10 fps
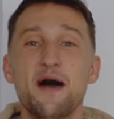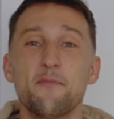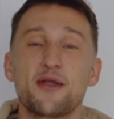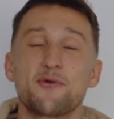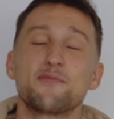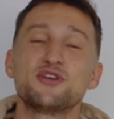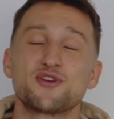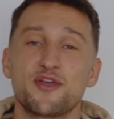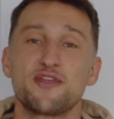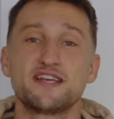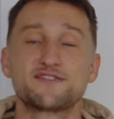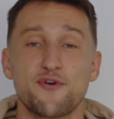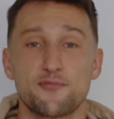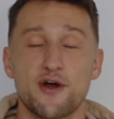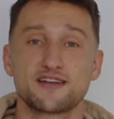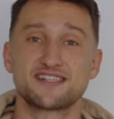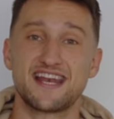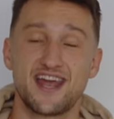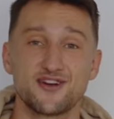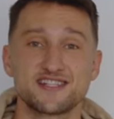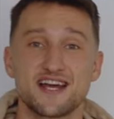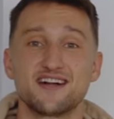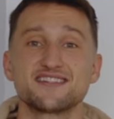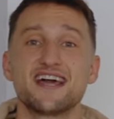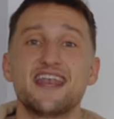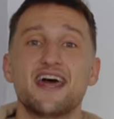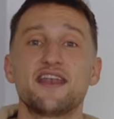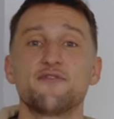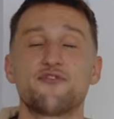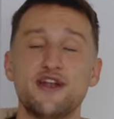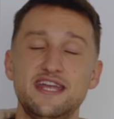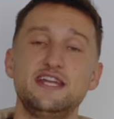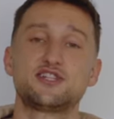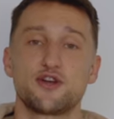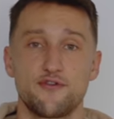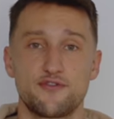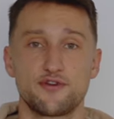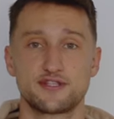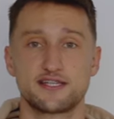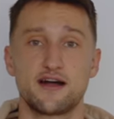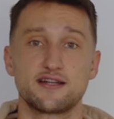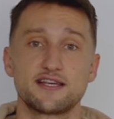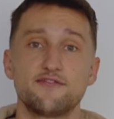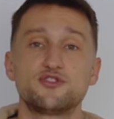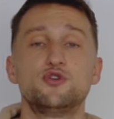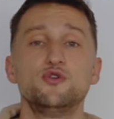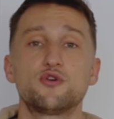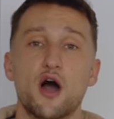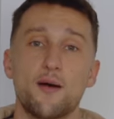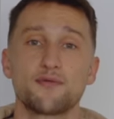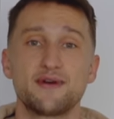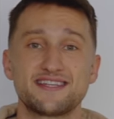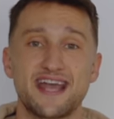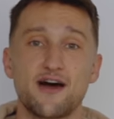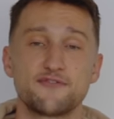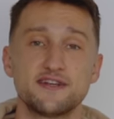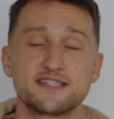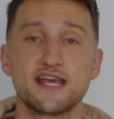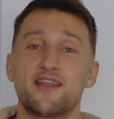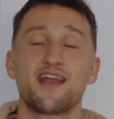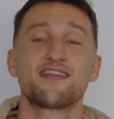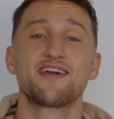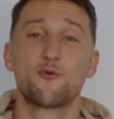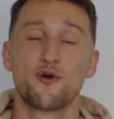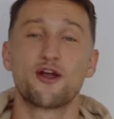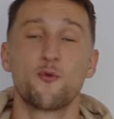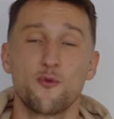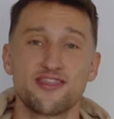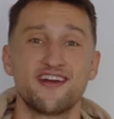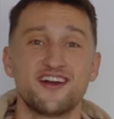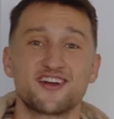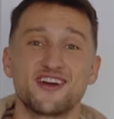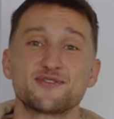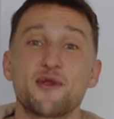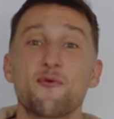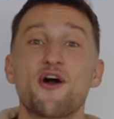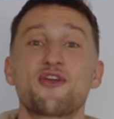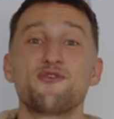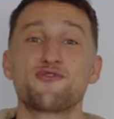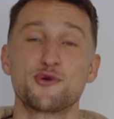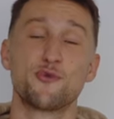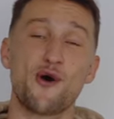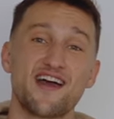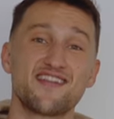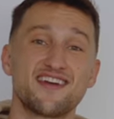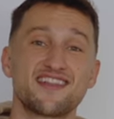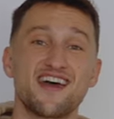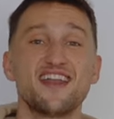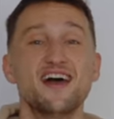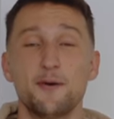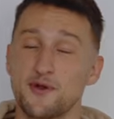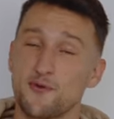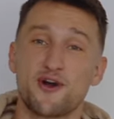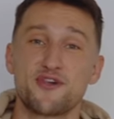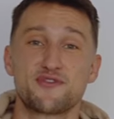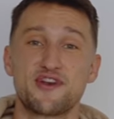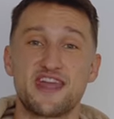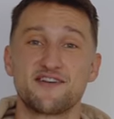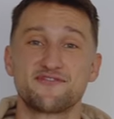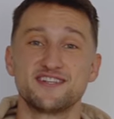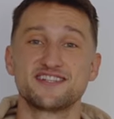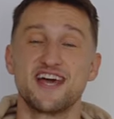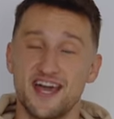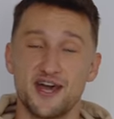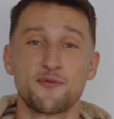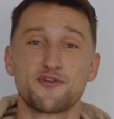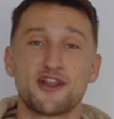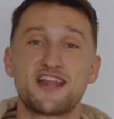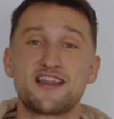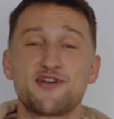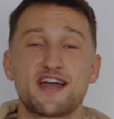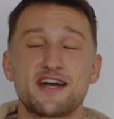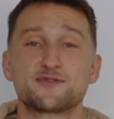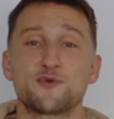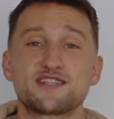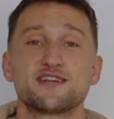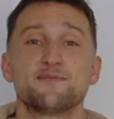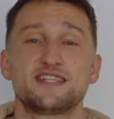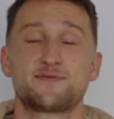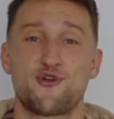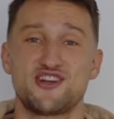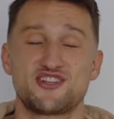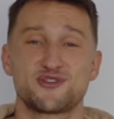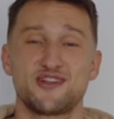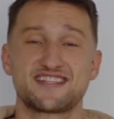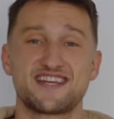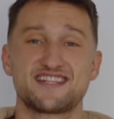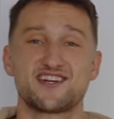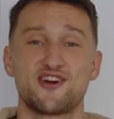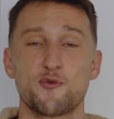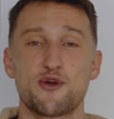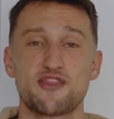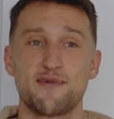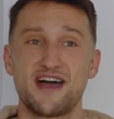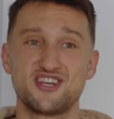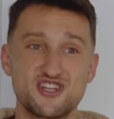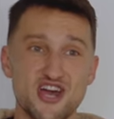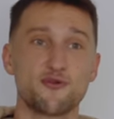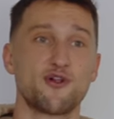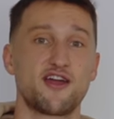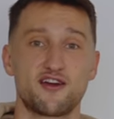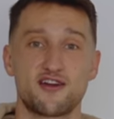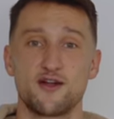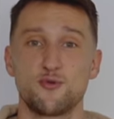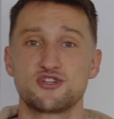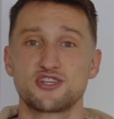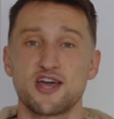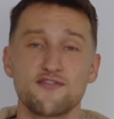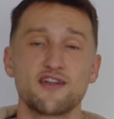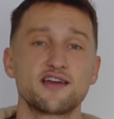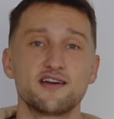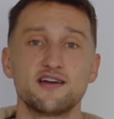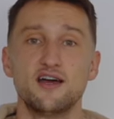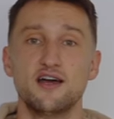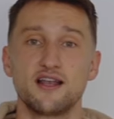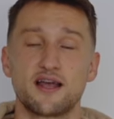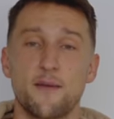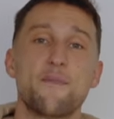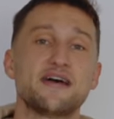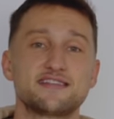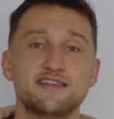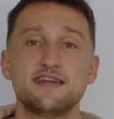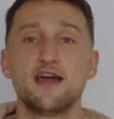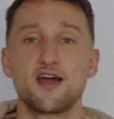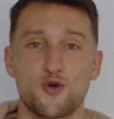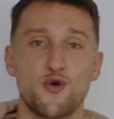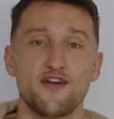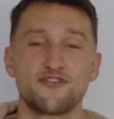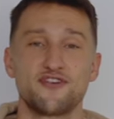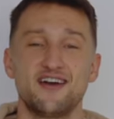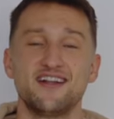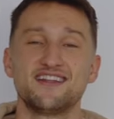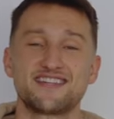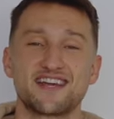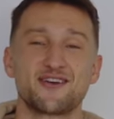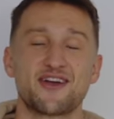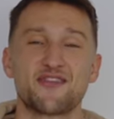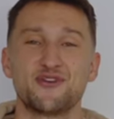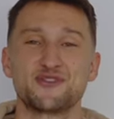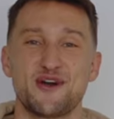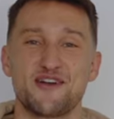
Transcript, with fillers: But I'm gonna be showing you these four products and hairstyles, and then for each of those styles, I have two complementing outfits that I think work with the haircuts. I'm gonna walk you through why I think that. I'm I'm gonna walk you through the outfits and hopefully leave you guys with some inspiration. So let's get started with my general haircut, which is kind of like a, like a messy quiff Let's take a look at the first two